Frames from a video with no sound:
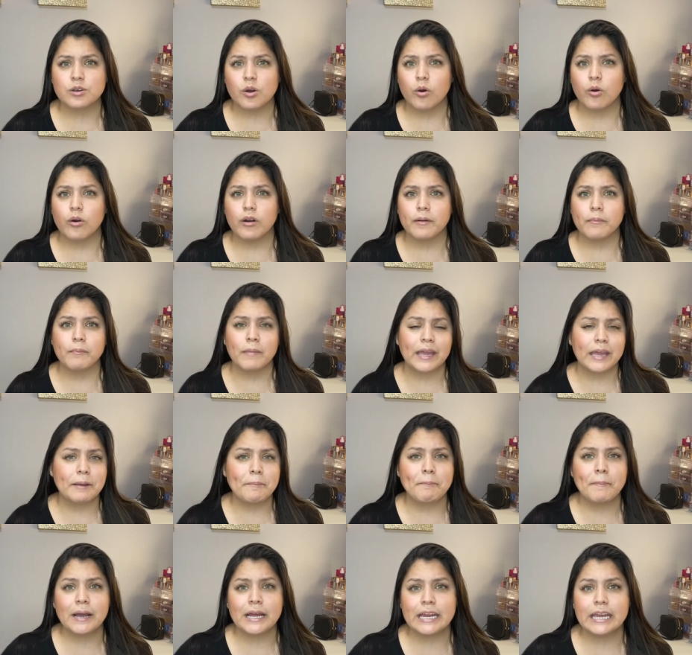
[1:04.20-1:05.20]
or
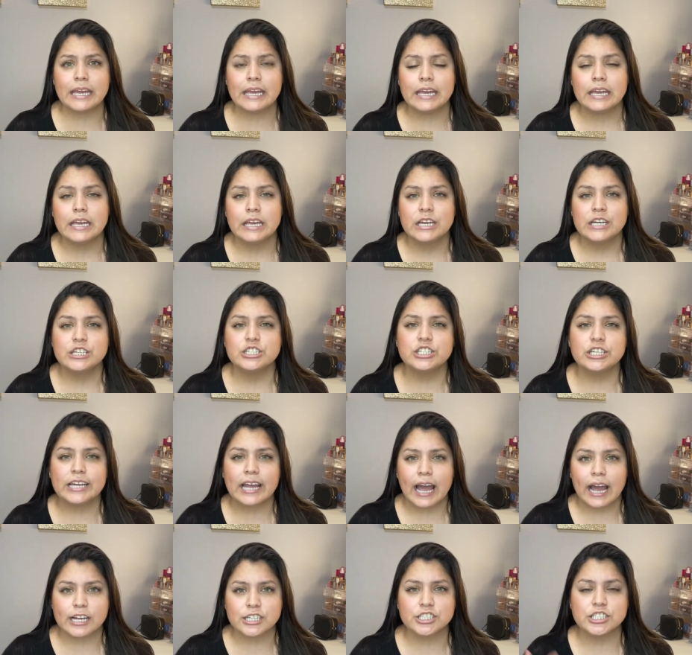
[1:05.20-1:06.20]
make money. She
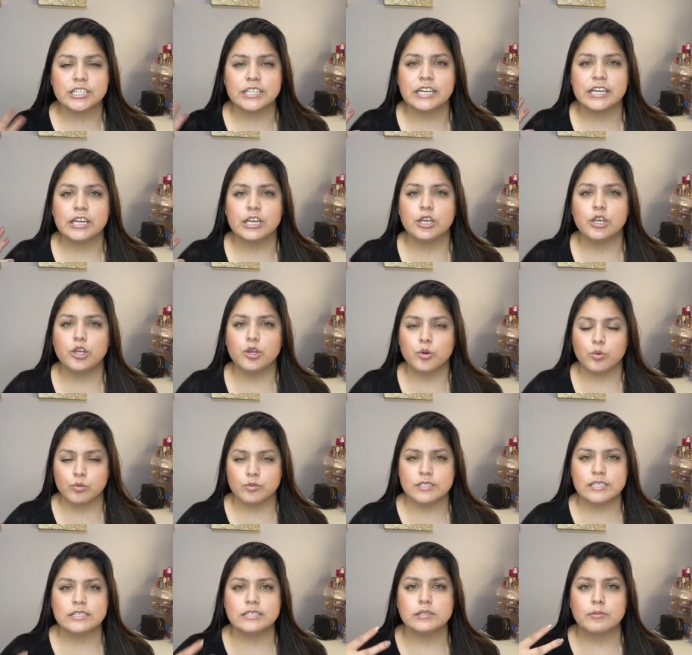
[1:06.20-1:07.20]
actually
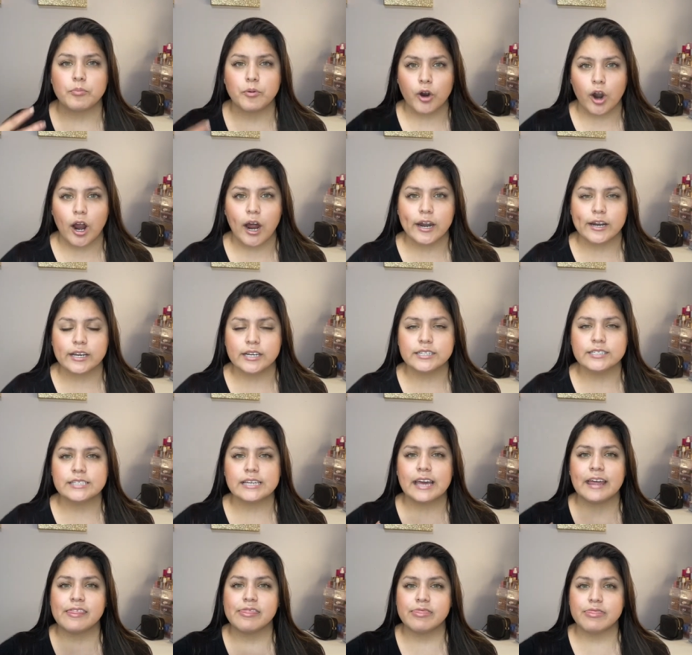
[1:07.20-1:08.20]
uses the product
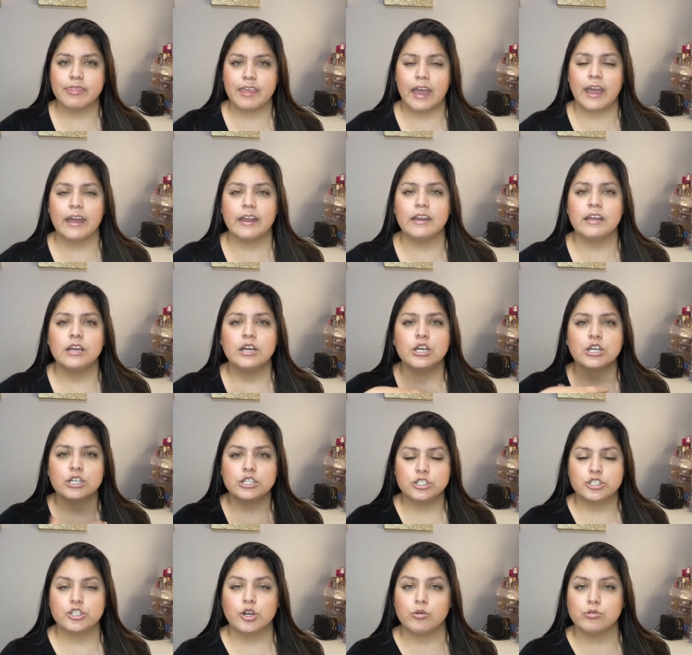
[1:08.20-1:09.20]
and then
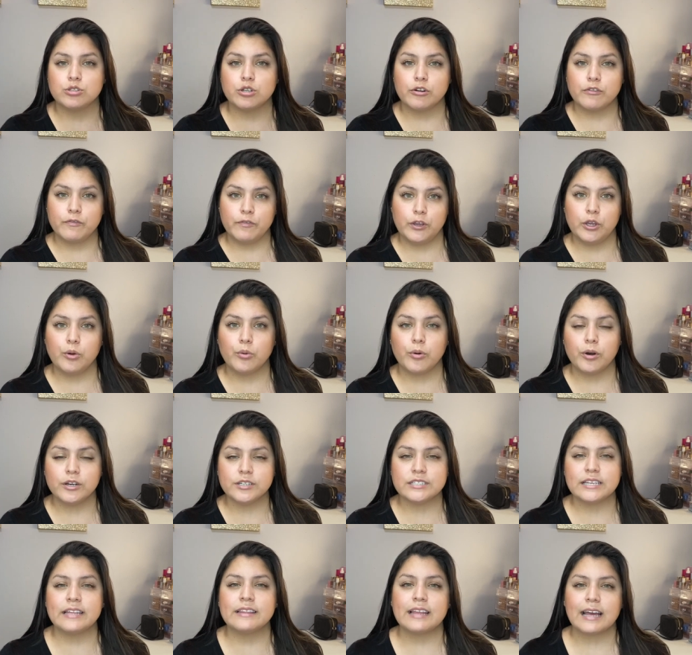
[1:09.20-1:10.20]
shows her
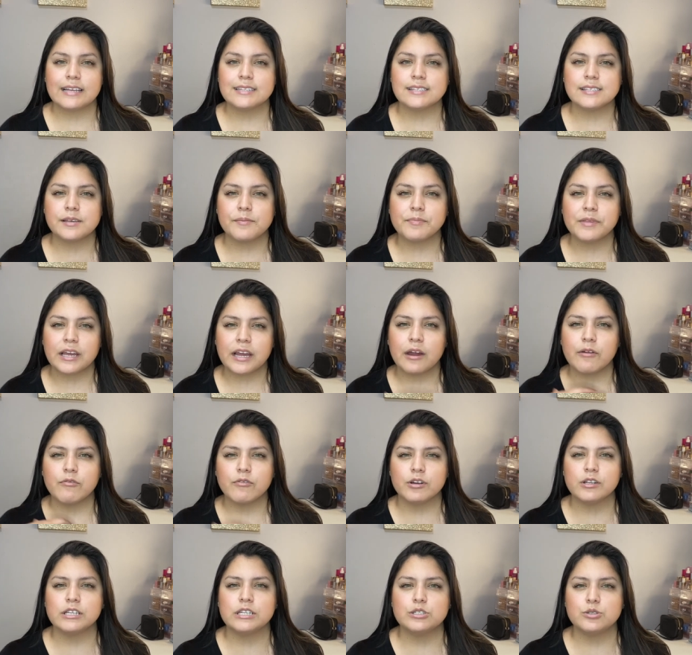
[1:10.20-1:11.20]
viewers. And that's something I
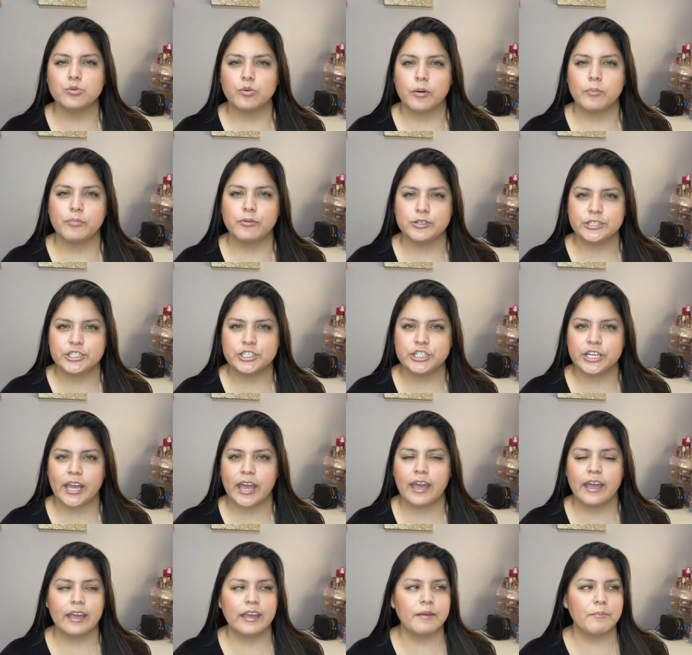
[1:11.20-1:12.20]
really do
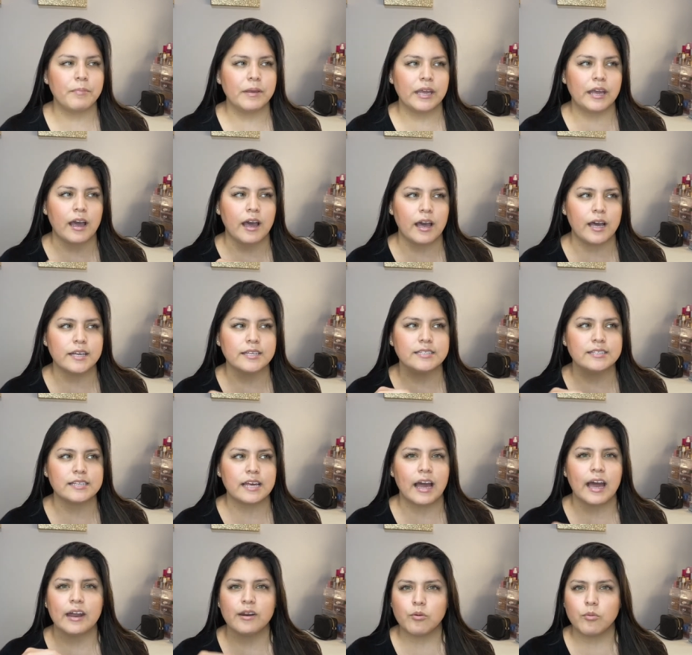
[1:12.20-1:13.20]
appreciate because
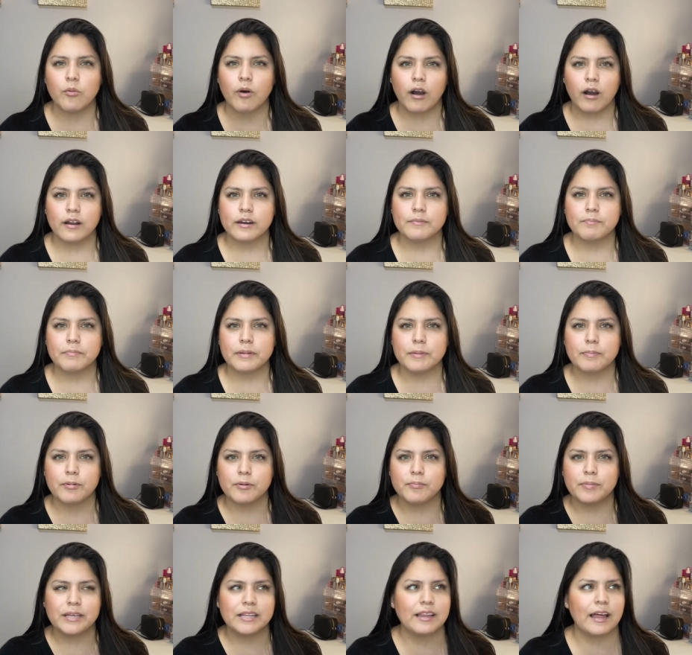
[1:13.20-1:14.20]
I don't want
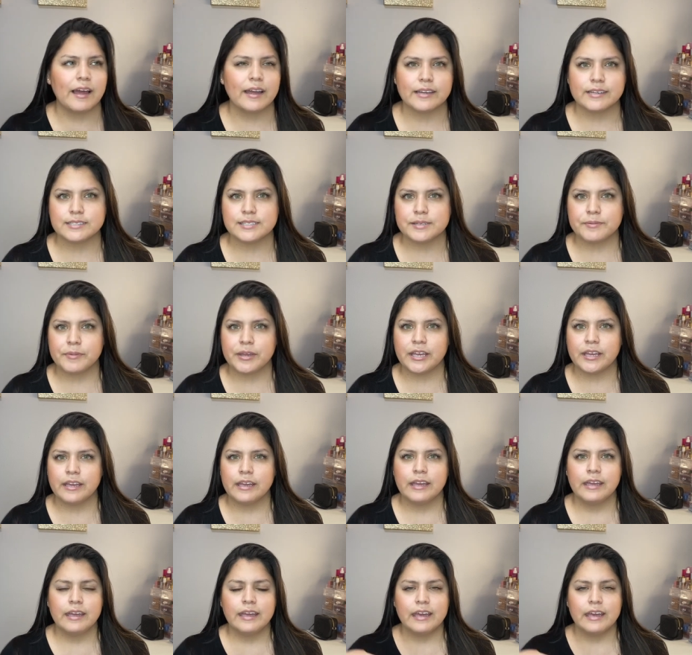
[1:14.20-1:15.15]
people be lying to me